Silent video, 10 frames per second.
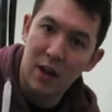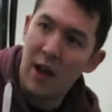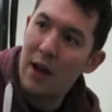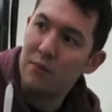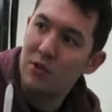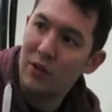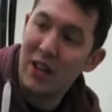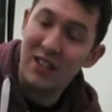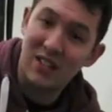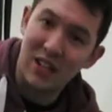Um, so
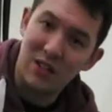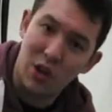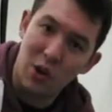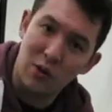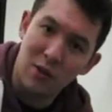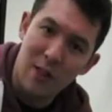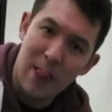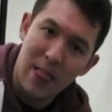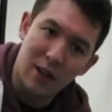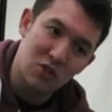that's it. So
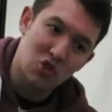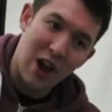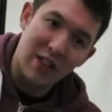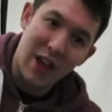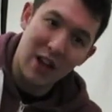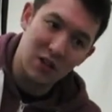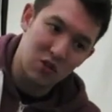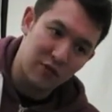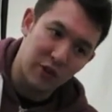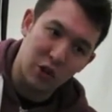try
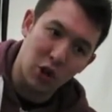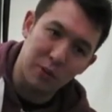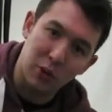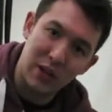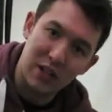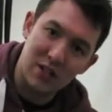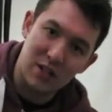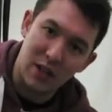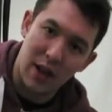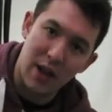that for a couple of
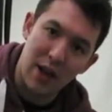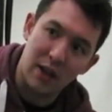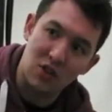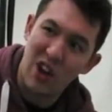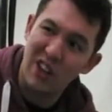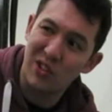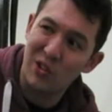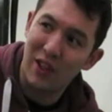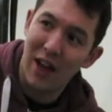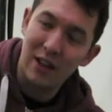weeks. Uh, try and
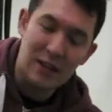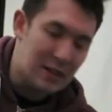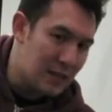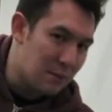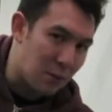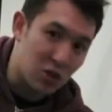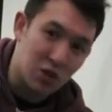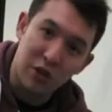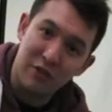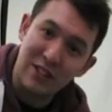do that maybe
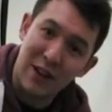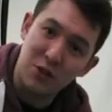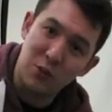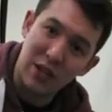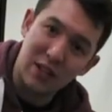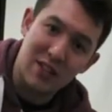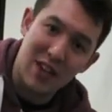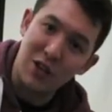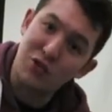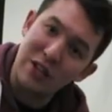two, three times a week,
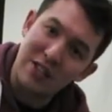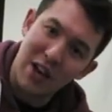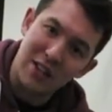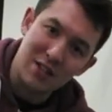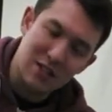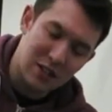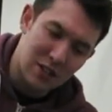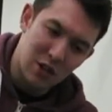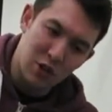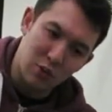test, retest
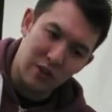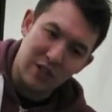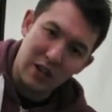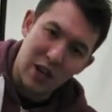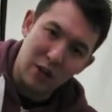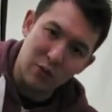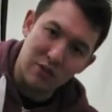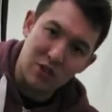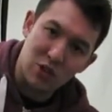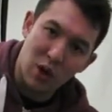with the, uh, with
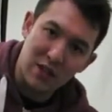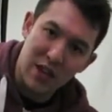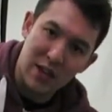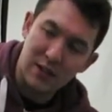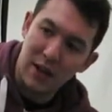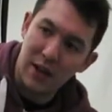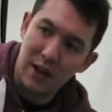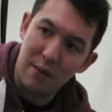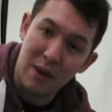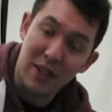the squat test,
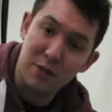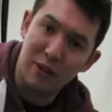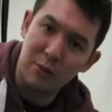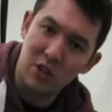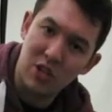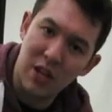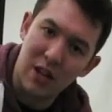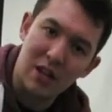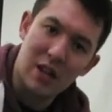um, and that's pretty much it.